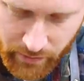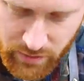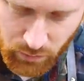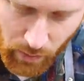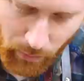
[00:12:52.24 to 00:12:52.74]
it's
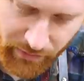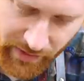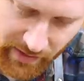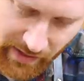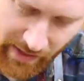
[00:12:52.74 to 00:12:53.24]
just one more
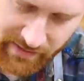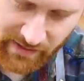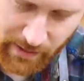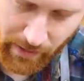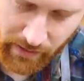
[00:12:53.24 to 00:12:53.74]
thing to kind of
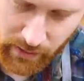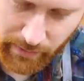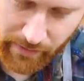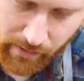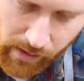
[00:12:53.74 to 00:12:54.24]
think about a little
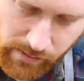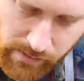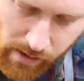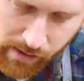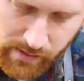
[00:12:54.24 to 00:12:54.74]
bit.
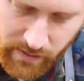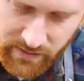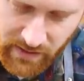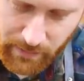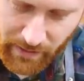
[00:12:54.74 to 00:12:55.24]

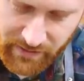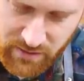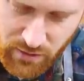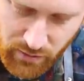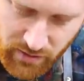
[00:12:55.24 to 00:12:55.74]
Think about the
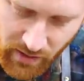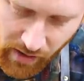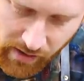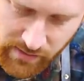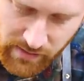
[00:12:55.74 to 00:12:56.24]
tooth
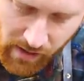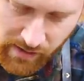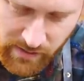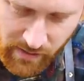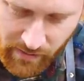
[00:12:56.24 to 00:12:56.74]

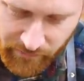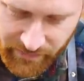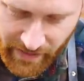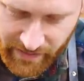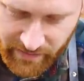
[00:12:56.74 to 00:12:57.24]

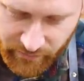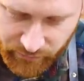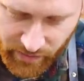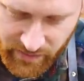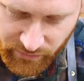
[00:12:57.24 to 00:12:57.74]
that is in
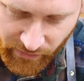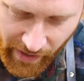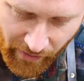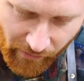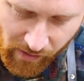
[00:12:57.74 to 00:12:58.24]
front of the
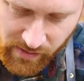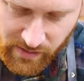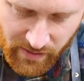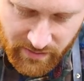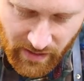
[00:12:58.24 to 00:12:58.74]
file,
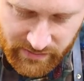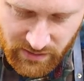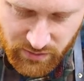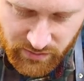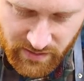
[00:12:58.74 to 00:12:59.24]
not
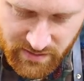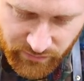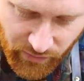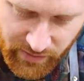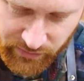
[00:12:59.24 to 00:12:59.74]
the tooth that's in
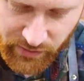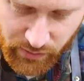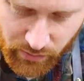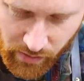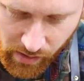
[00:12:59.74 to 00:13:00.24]
front of
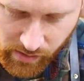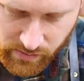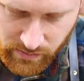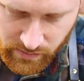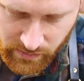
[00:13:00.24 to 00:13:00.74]
you.
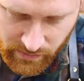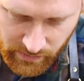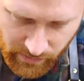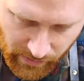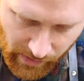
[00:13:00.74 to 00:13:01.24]

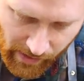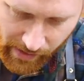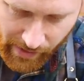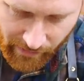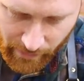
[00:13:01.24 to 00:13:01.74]

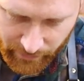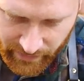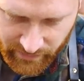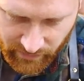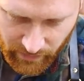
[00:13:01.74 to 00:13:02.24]
And that one
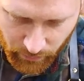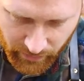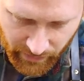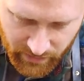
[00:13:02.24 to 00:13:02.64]
needs a lot of work,